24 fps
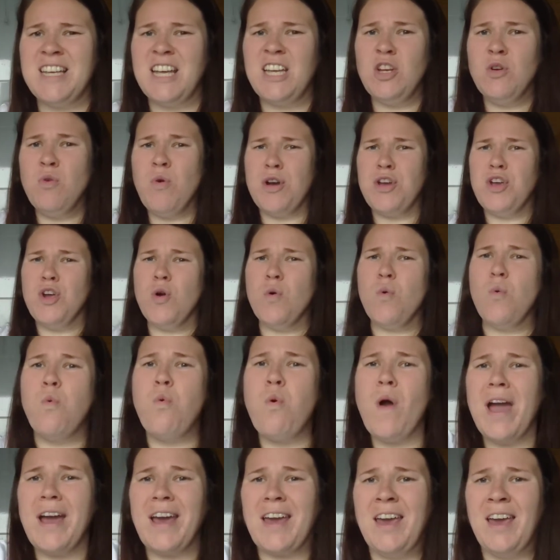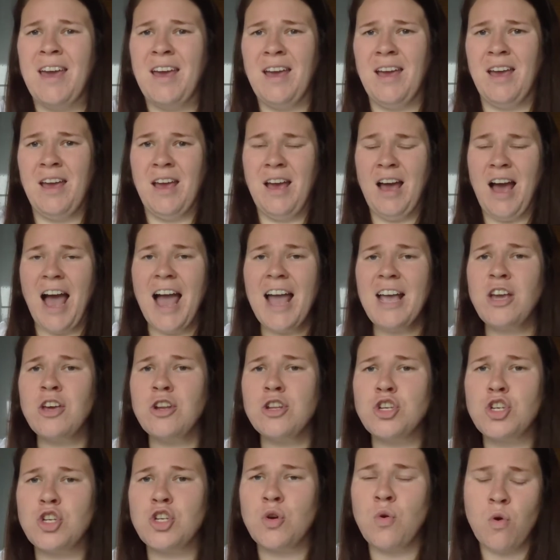you know what, you're wick. I could
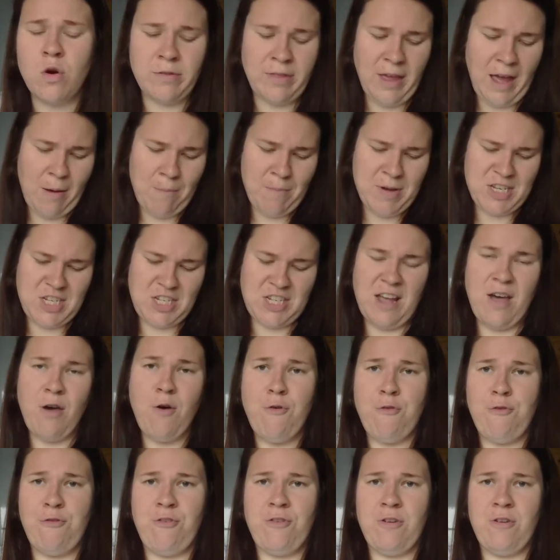have scored that myself.